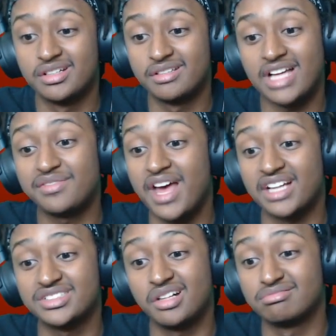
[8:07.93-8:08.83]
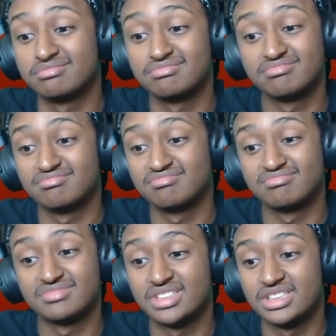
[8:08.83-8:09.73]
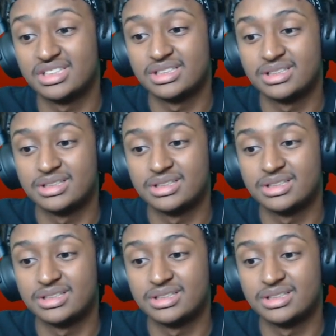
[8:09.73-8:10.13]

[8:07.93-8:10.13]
That's facts though. Is life lessons